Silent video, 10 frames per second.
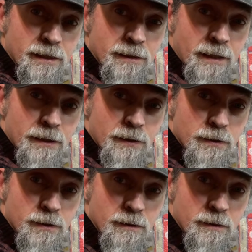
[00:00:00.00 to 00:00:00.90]

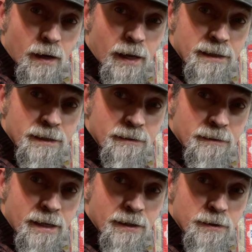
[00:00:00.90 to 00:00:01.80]
containers, glass
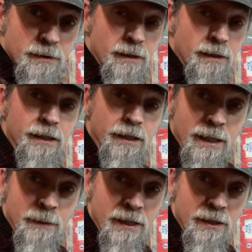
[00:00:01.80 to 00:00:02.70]
containers, you
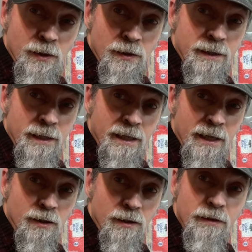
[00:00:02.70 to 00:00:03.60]
got to make sure you take
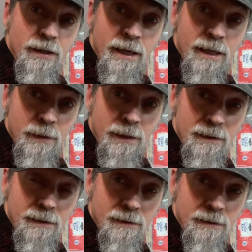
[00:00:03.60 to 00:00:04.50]
care of the
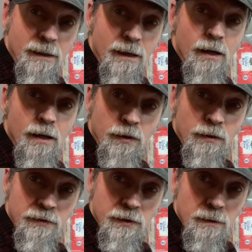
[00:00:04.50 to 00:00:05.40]
enemies of your
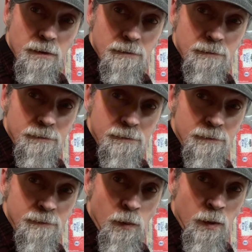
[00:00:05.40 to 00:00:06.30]
food.
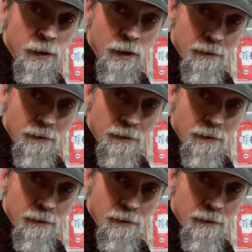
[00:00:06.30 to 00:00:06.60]
We went